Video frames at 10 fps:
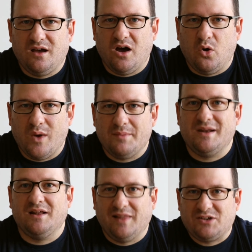oh, wait a
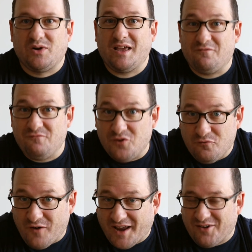minute, electronic
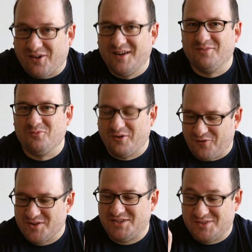viewfinder
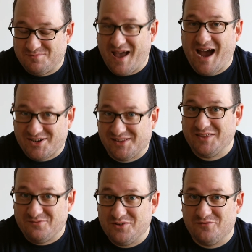refers to actually
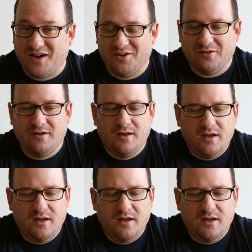the viewfinder.